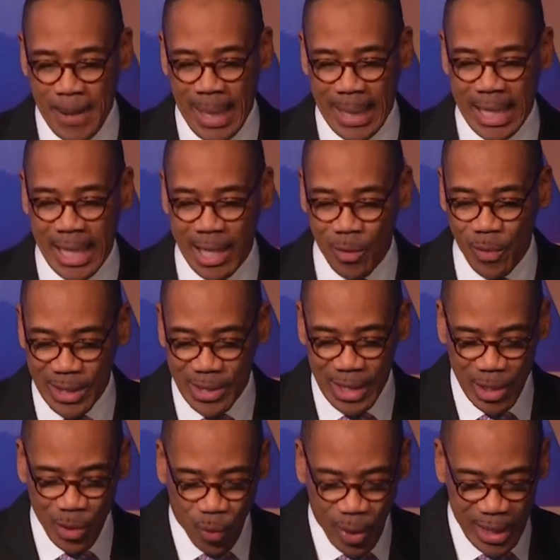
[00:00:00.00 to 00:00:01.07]
And here we
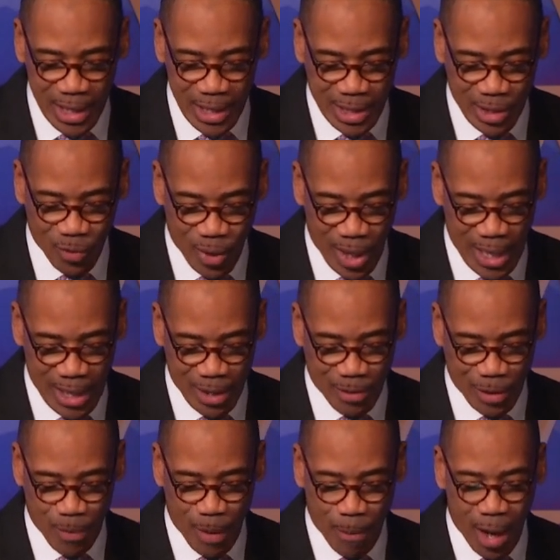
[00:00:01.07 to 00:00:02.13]
see the witness of one
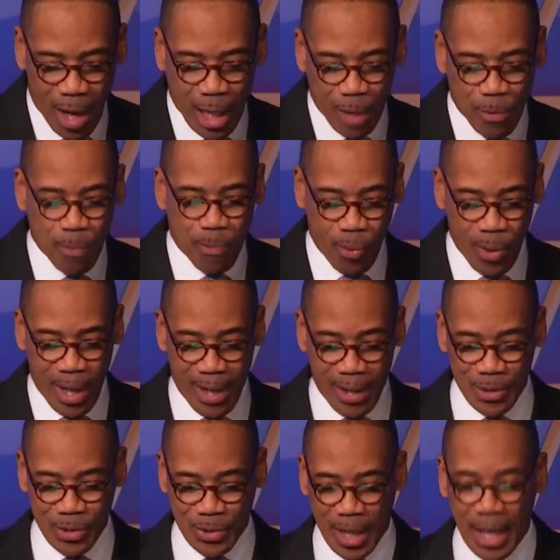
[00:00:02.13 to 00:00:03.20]
of the remarkable
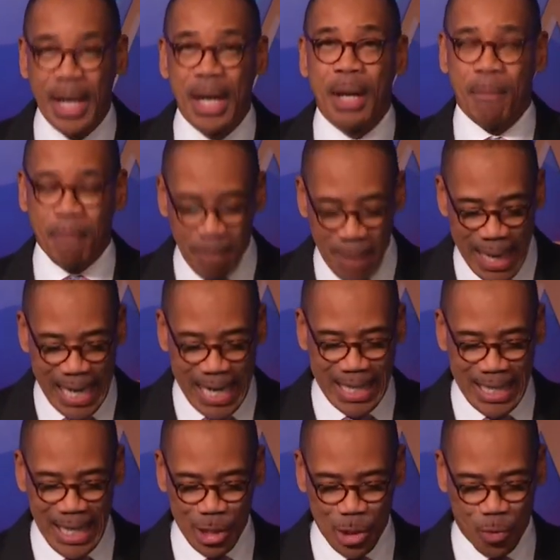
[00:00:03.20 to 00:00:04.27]
prayers
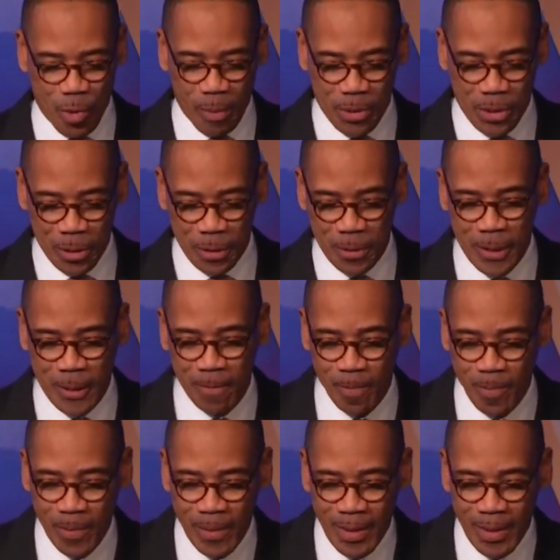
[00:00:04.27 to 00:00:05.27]
made in scriptures.